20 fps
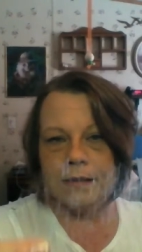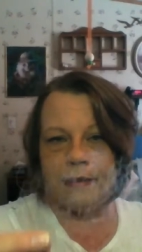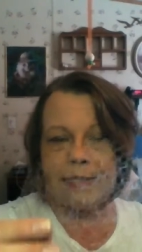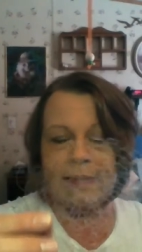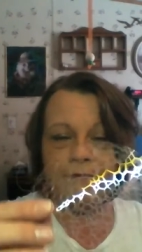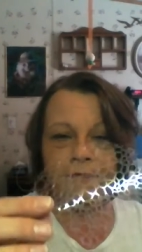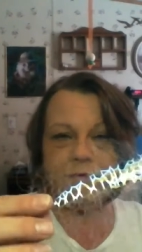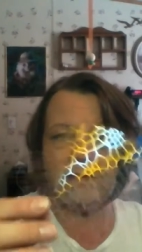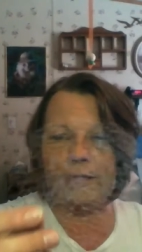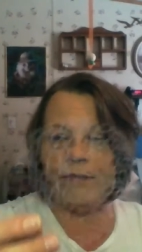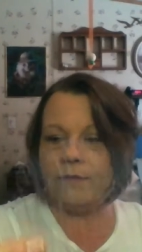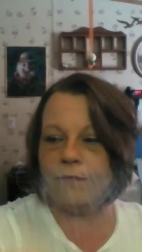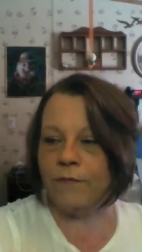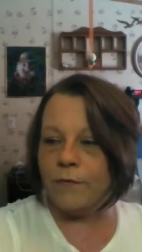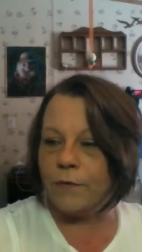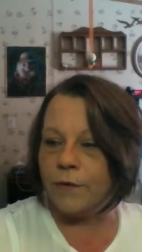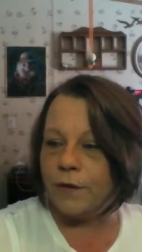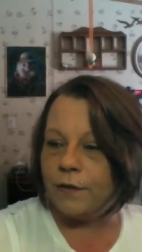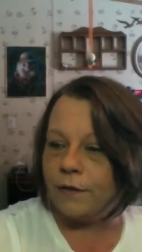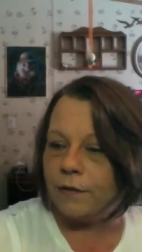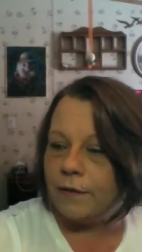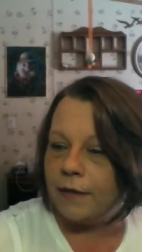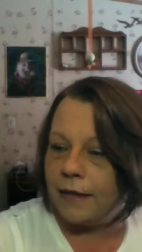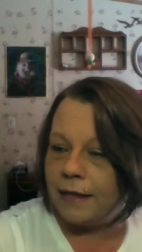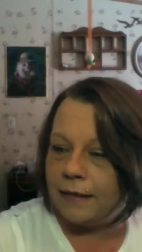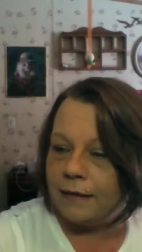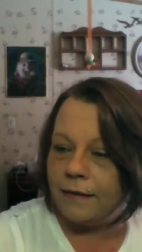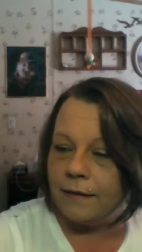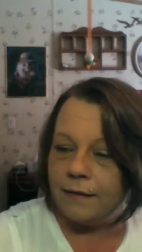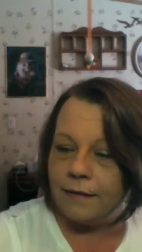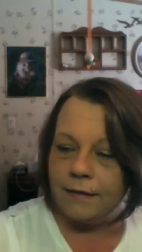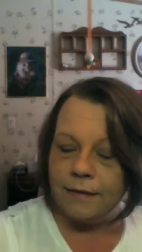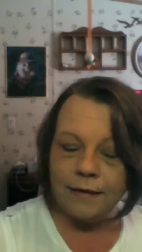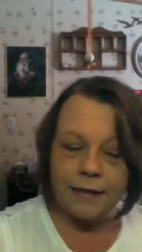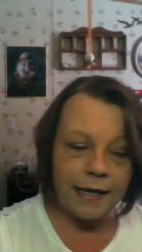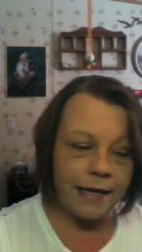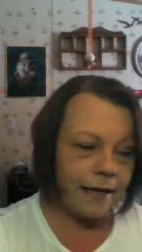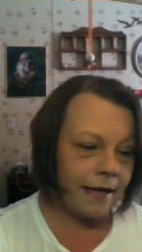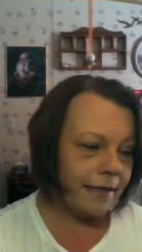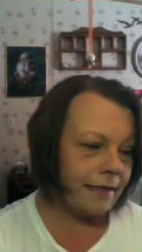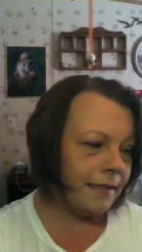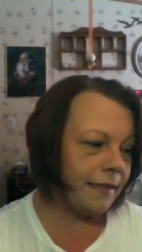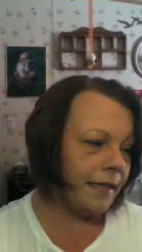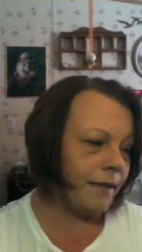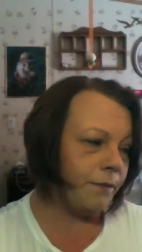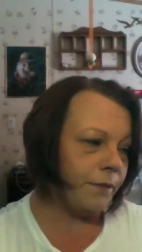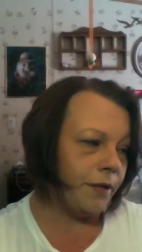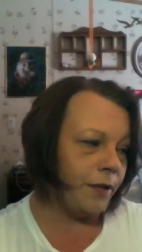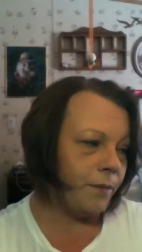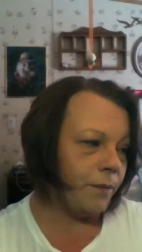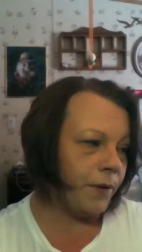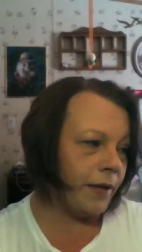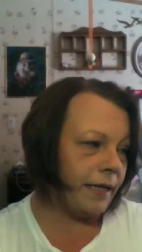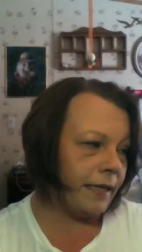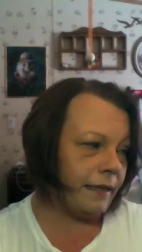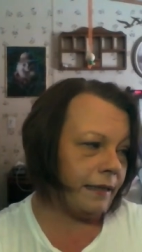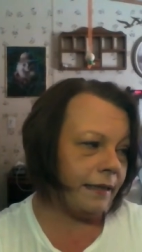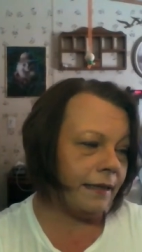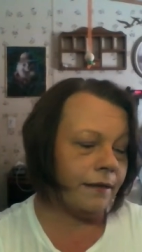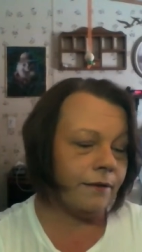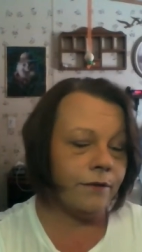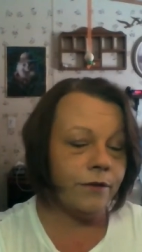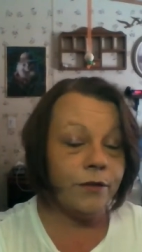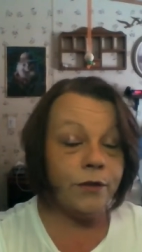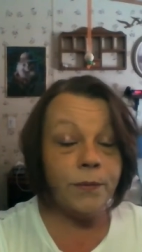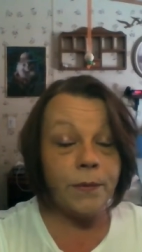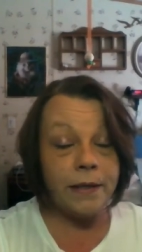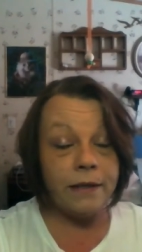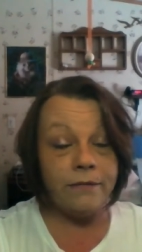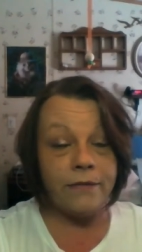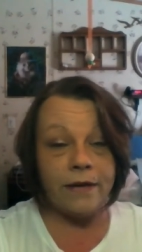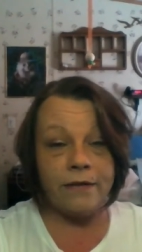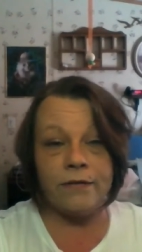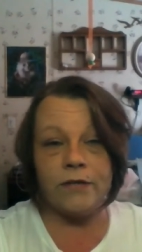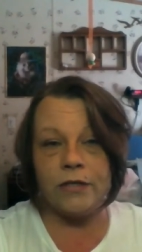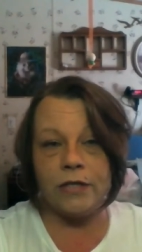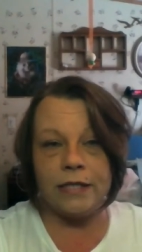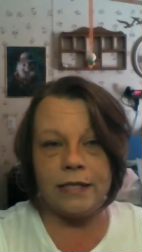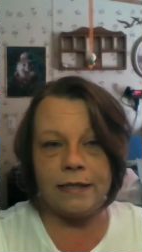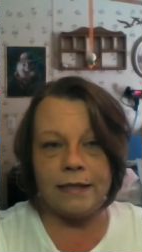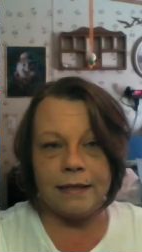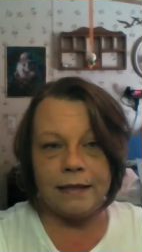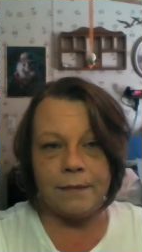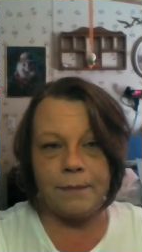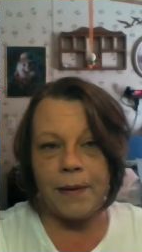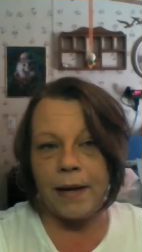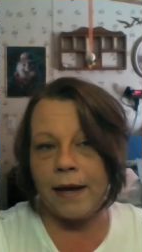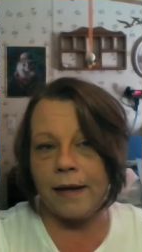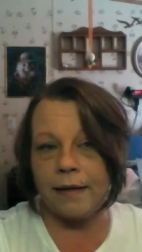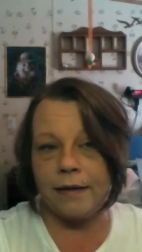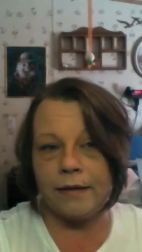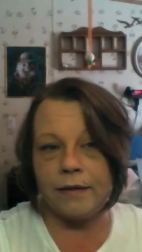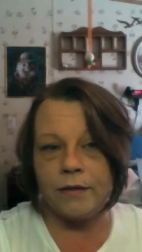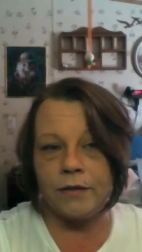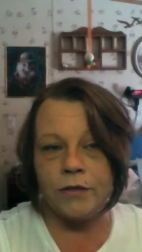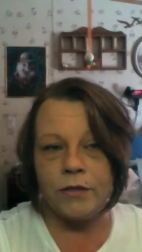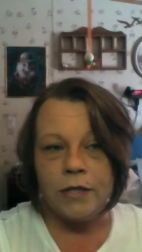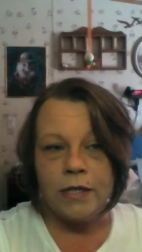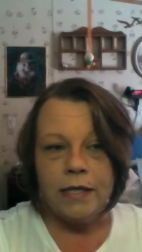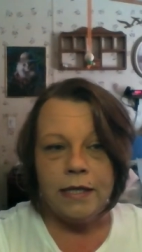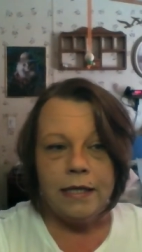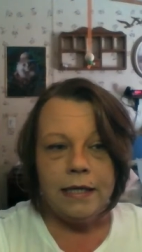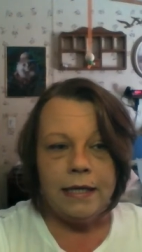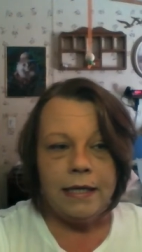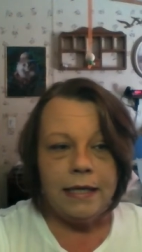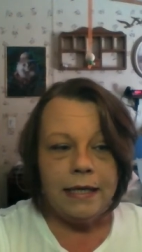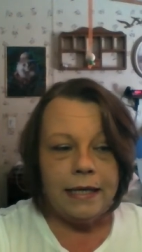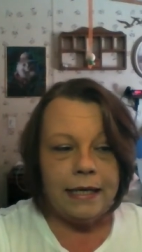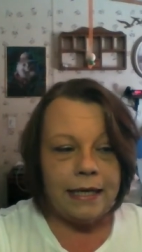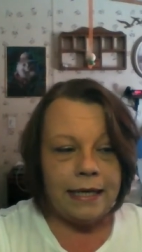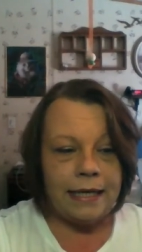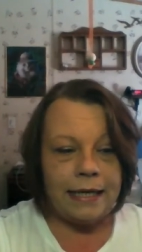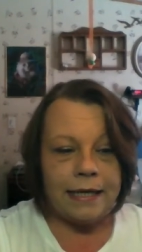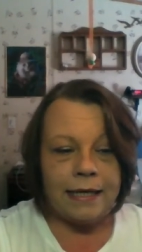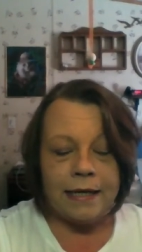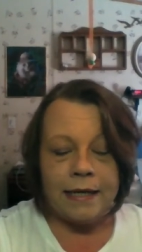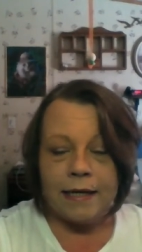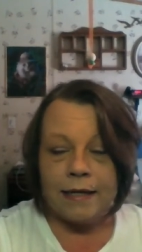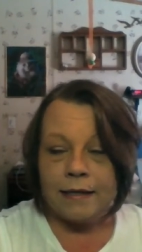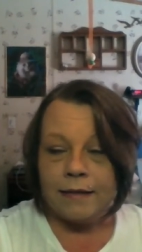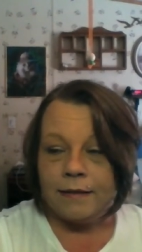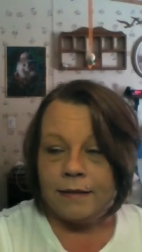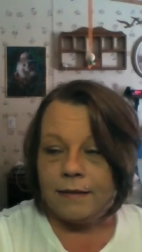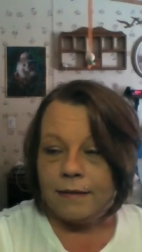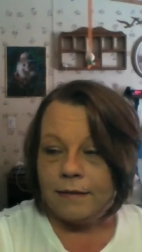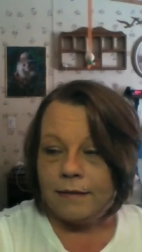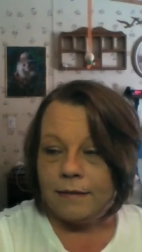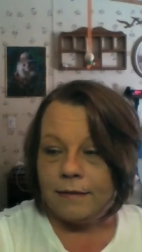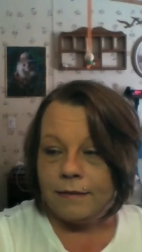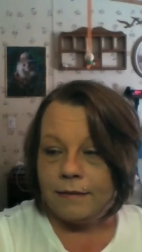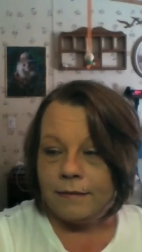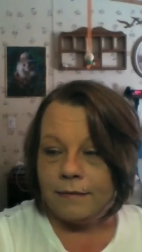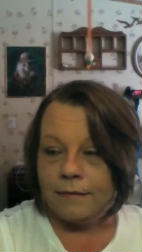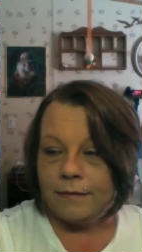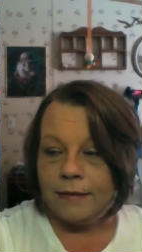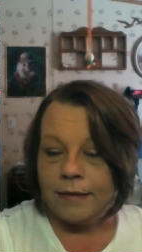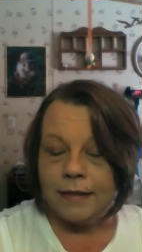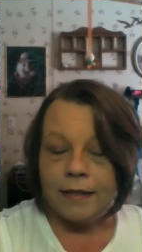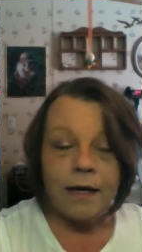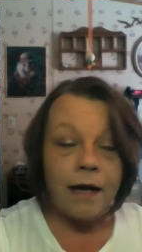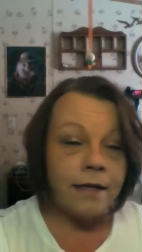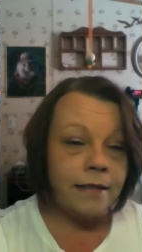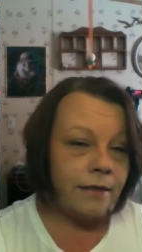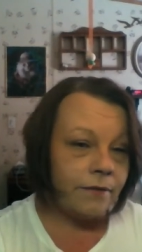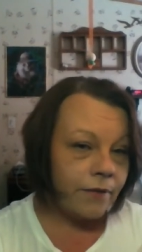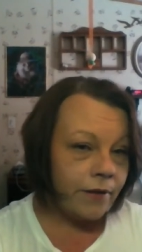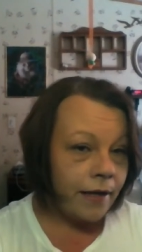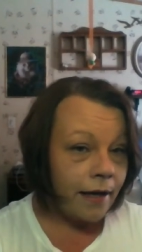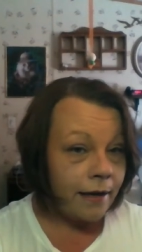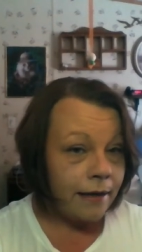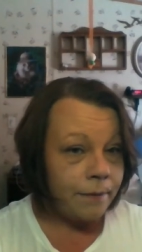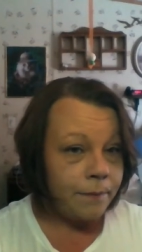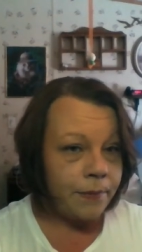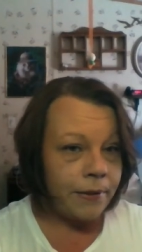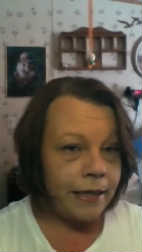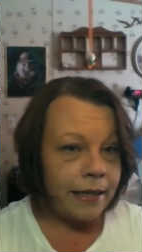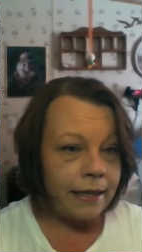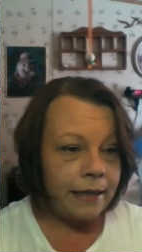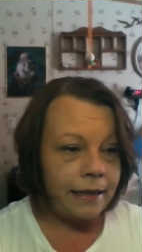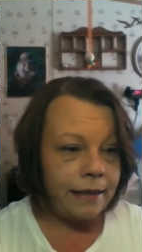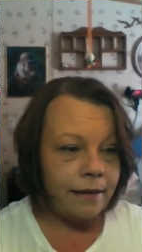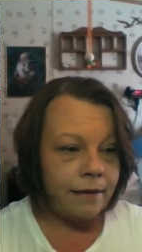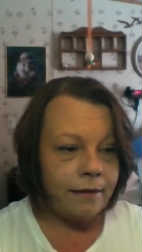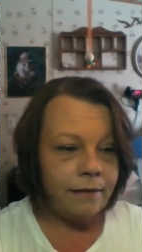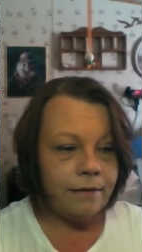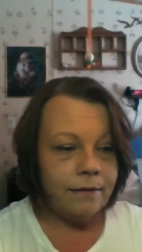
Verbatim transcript: 754 and, and like I said, when you break it down, there's 25 sheets in a package and then the cost of the cutting blade.